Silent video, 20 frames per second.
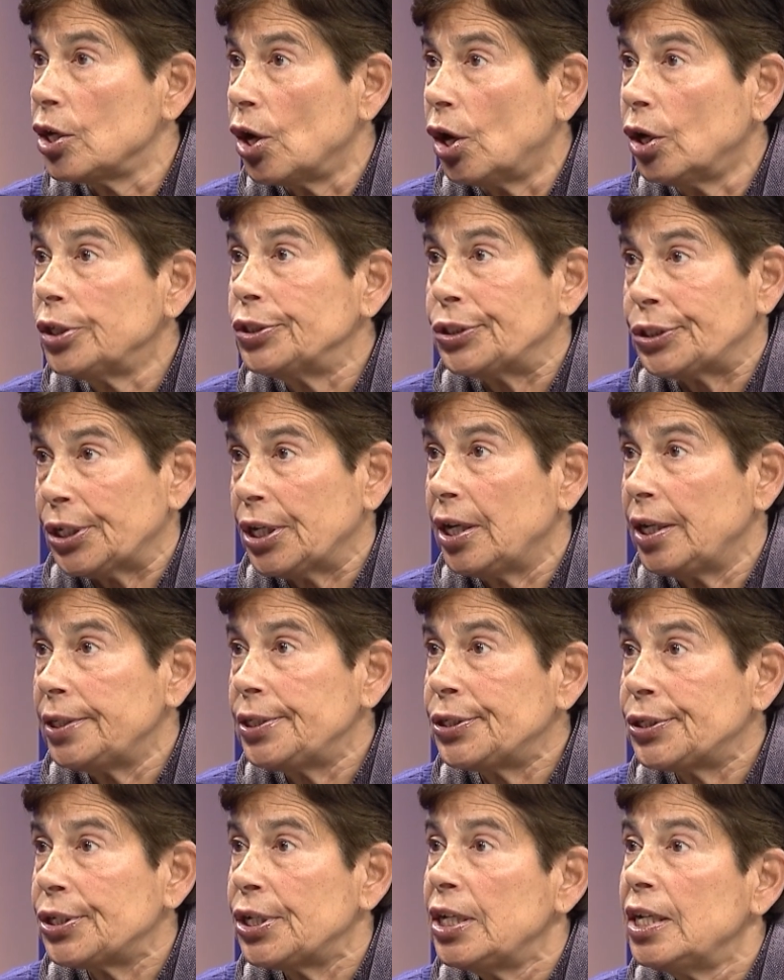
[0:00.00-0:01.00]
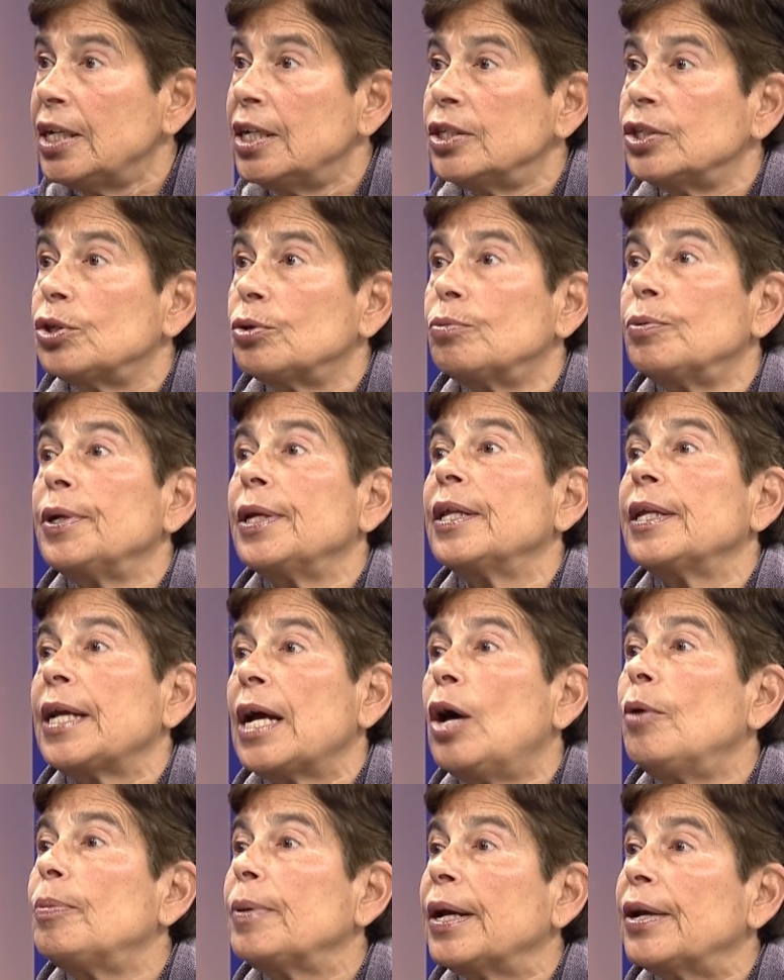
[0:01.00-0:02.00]
yard signs to really
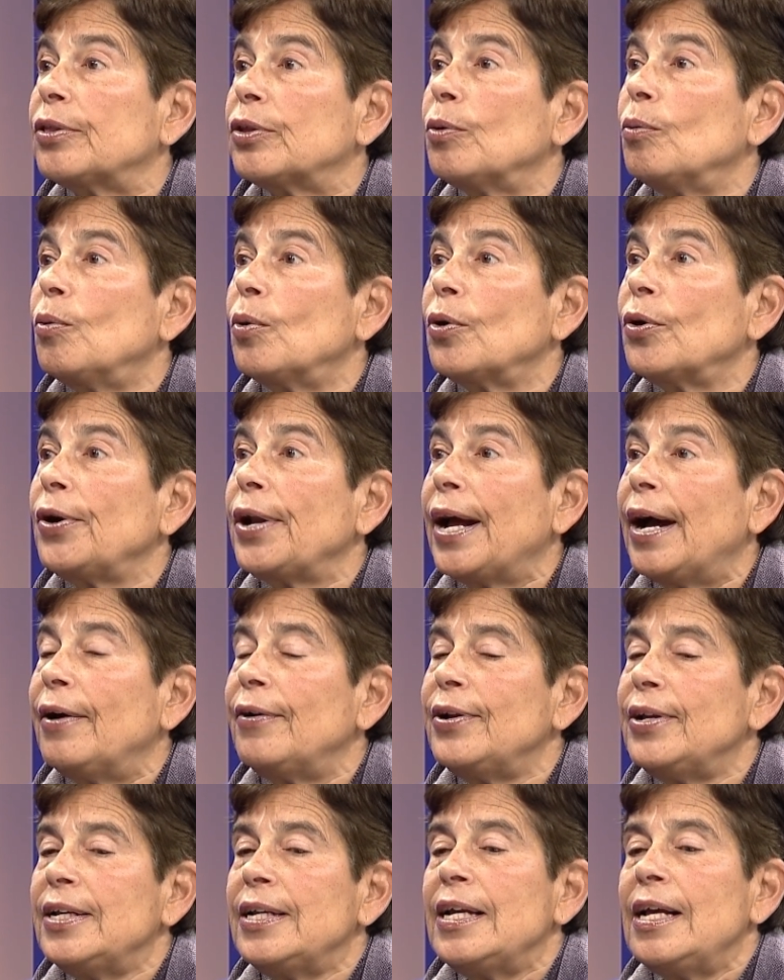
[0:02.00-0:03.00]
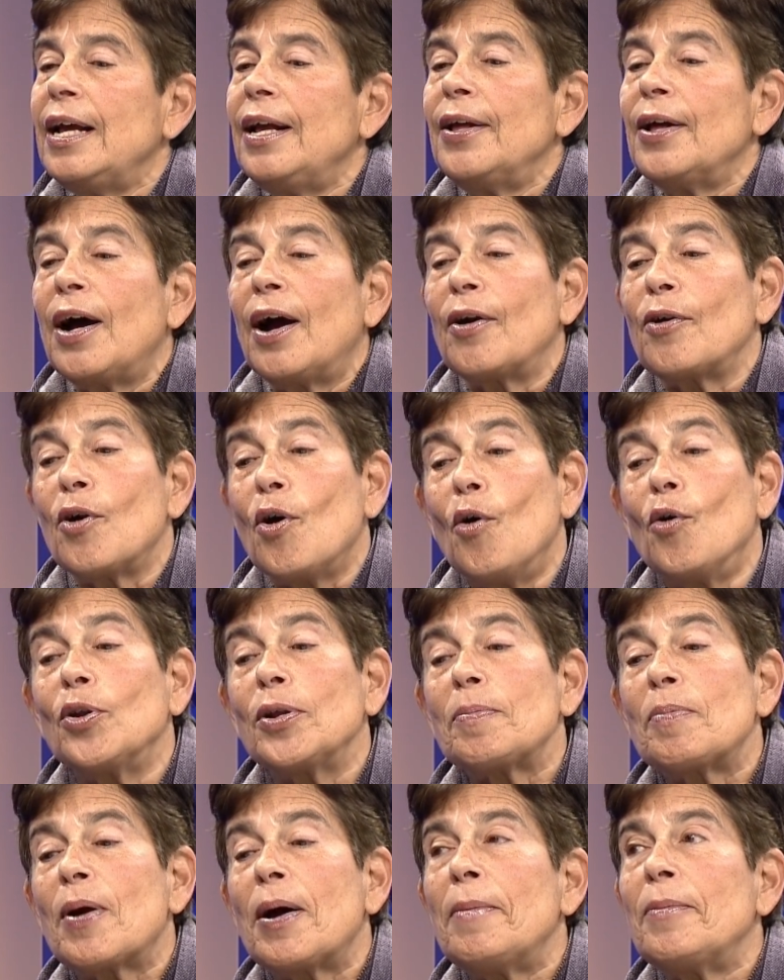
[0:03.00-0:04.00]
help get the word out. Our
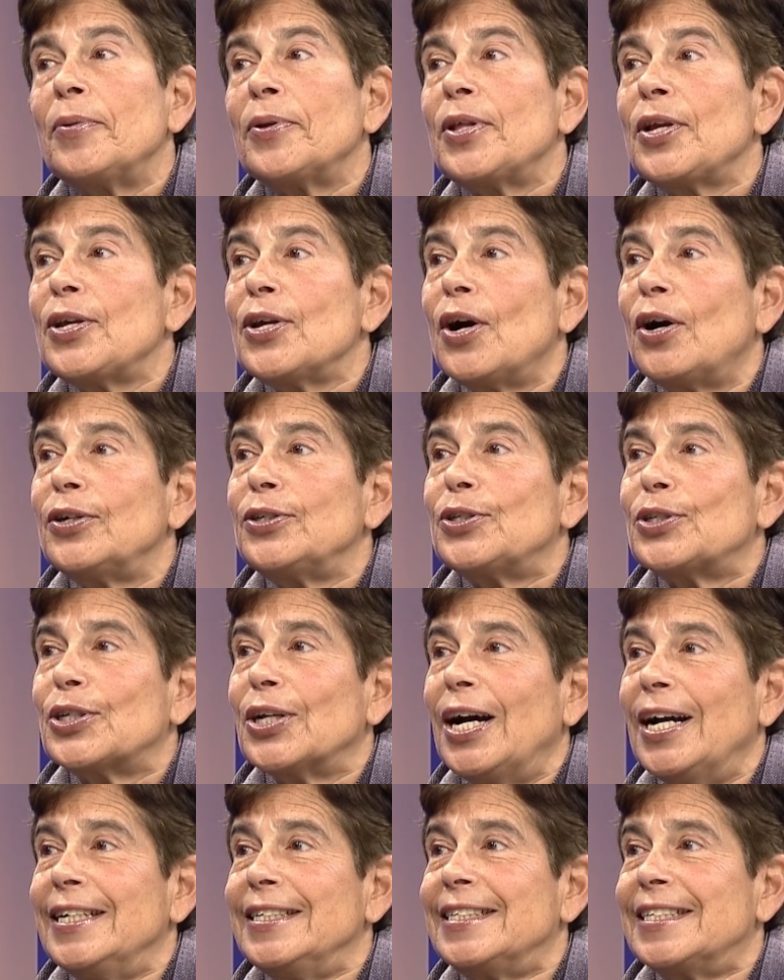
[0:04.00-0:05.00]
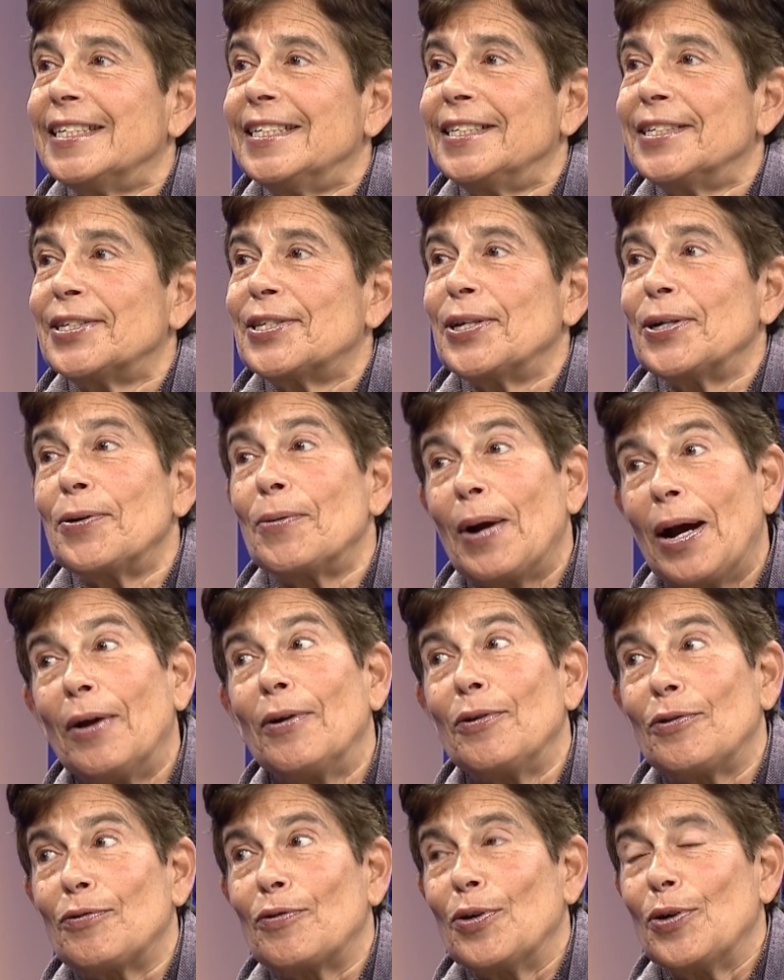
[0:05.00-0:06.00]
only problem with the yard signs is the ground
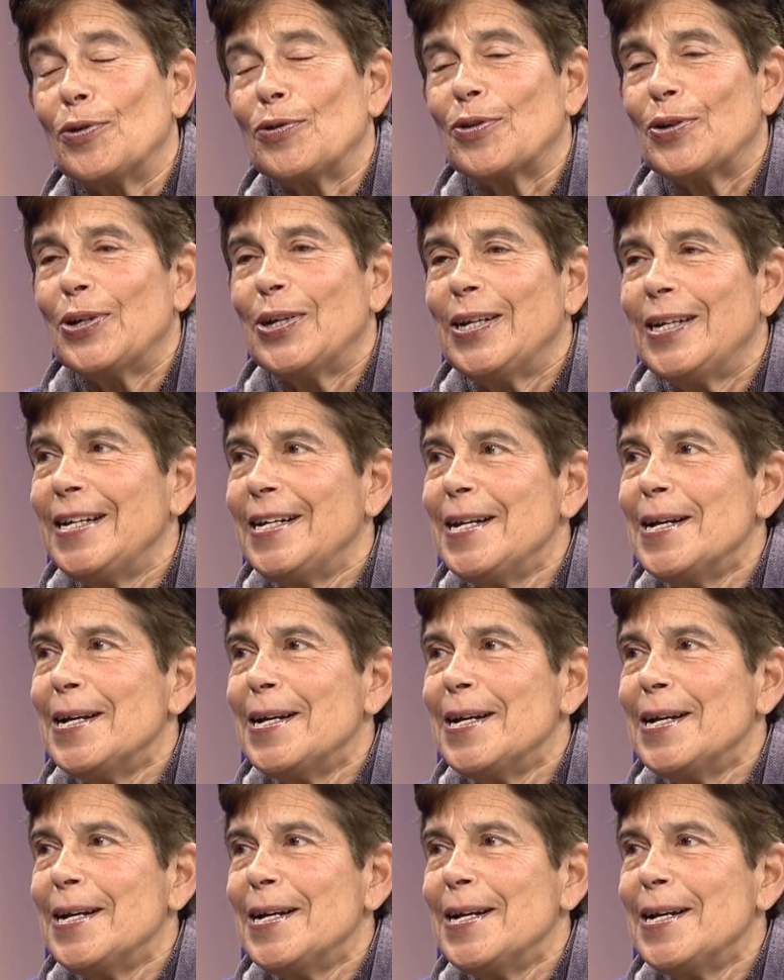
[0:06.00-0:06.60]
is frozen.